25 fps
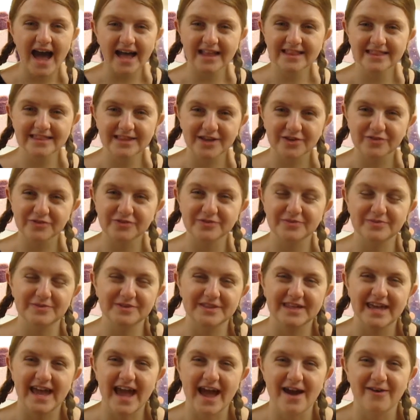Hello
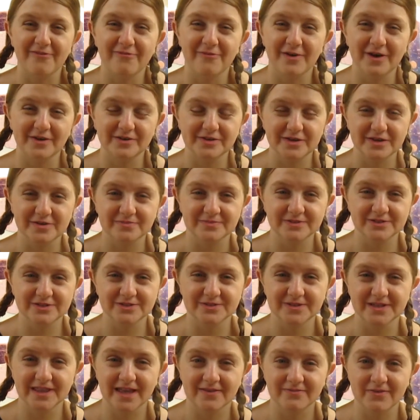everybody and welcome
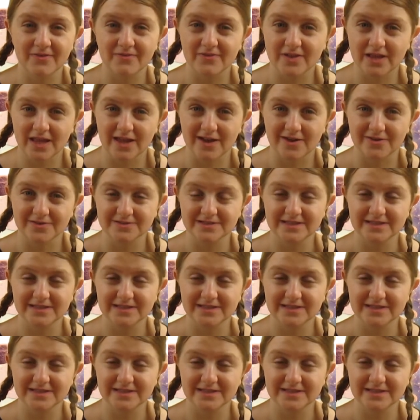to another video.